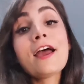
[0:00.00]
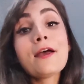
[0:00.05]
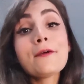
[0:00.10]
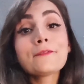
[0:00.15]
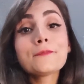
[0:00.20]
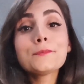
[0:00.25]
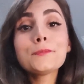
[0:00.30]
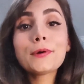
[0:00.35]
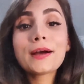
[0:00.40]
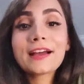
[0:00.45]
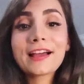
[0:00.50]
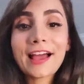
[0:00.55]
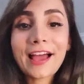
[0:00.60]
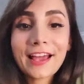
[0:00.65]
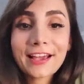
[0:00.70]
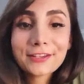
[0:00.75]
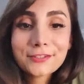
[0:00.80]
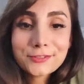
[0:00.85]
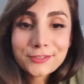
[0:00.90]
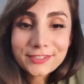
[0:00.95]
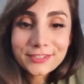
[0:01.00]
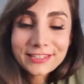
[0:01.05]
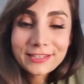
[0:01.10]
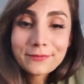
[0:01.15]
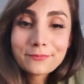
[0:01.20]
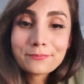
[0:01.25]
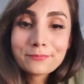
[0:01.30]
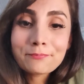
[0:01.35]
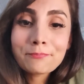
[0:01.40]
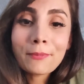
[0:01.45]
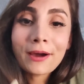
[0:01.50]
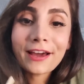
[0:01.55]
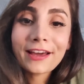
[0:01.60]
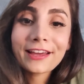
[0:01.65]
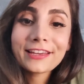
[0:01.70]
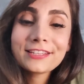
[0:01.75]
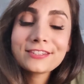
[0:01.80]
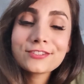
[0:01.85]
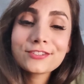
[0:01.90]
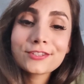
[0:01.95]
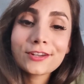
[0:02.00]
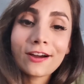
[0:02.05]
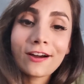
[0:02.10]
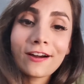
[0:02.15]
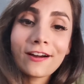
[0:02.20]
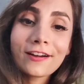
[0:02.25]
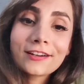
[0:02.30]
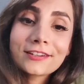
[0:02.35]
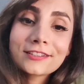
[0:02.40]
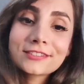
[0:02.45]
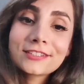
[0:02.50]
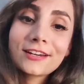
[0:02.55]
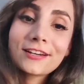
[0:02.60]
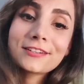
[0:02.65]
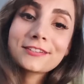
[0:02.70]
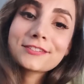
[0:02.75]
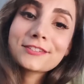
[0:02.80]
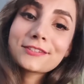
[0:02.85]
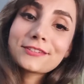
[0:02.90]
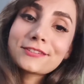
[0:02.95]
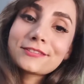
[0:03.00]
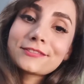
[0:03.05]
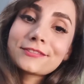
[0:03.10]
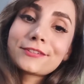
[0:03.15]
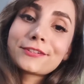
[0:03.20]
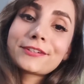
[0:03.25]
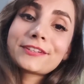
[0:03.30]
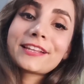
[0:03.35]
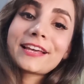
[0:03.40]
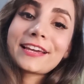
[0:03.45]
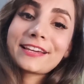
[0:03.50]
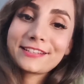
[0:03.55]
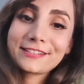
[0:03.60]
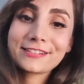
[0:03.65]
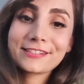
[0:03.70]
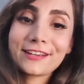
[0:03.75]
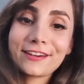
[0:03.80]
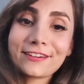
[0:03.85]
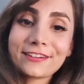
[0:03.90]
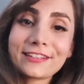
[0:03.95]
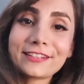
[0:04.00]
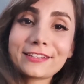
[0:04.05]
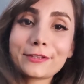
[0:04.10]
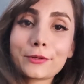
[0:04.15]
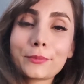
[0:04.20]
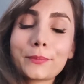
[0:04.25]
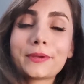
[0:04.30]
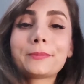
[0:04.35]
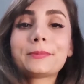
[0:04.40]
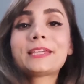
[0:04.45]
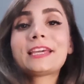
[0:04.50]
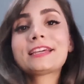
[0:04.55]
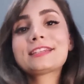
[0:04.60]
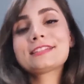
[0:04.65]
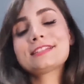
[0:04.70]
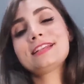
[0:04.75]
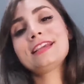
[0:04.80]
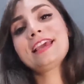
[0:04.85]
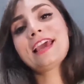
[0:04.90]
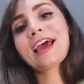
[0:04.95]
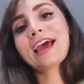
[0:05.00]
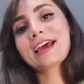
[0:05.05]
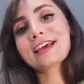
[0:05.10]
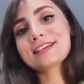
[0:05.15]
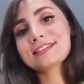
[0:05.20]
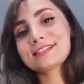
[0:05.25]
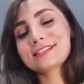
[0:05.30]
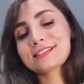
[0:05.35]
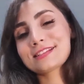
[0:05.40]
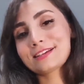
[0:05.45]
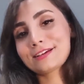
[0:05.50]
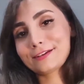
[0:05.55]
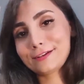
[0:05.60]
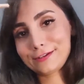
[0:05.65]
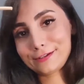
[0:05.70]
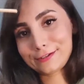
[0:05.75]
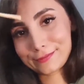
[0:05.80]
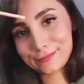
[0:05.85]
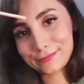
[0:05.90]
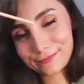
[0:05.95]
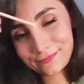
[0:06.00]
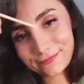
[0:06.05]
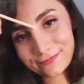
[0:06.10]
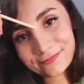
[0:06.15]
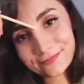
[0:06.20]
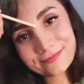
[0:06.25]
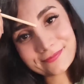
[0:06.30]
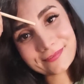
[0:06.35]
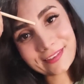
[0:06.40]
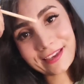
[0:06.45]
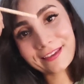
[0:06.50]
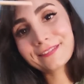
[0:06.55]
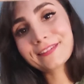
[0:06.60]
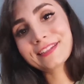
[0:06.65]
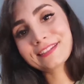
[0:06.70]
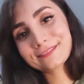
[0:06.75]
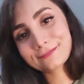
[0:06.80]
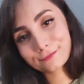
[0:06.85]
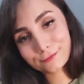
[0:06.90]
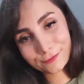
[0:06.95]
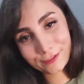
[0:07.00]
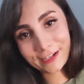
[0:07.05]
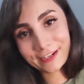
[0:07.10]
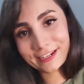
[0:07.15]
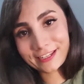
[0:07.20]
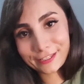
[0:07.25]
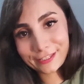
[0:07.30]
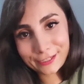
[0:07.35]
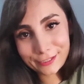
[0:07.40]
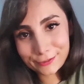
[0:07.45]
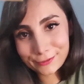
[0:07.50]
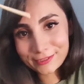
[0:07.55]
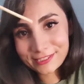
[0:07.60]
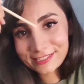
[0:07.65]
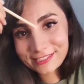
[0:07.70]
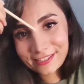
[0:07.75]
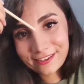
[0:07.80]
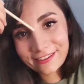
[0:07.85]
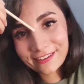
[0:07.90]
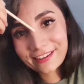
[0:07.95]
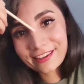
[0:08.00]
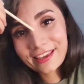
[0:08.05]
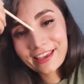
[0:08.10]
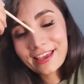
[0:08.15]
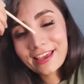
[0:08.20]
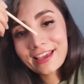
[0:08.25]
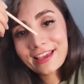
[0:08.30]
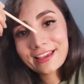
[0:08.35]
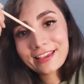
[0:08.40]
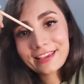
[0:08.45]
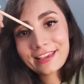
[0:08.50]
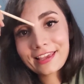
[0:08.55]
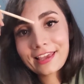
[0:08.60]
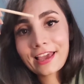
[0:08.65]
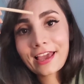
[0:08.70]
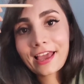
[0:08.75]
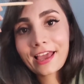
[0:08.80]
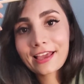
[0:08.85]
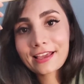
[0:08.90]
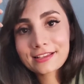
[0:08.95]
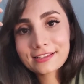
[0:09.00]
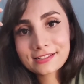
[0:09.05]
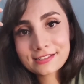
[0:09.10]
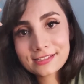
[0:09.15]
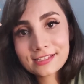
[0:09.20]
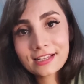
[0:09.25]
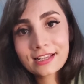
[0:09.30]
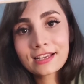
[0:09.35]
Well, actually, my dog does look like Skunk a little bit because he has, I mean, very cute skunk. He has